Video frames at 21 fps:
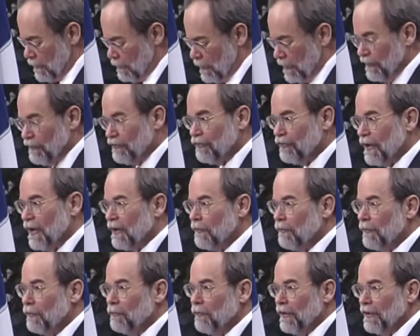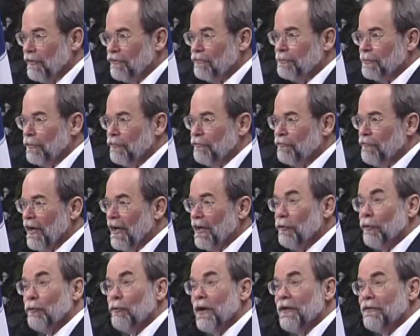what is sacred, what is
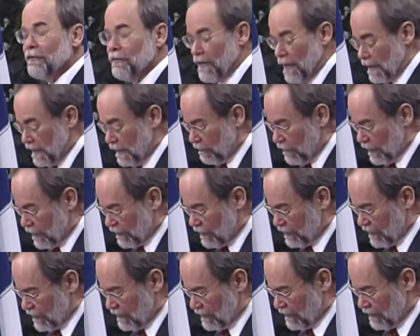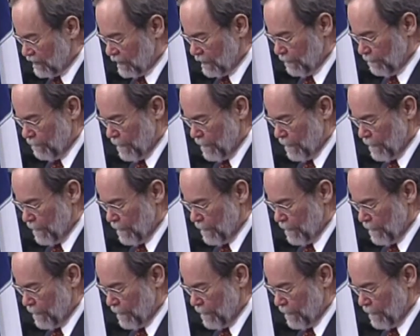profane, or whether they even exist.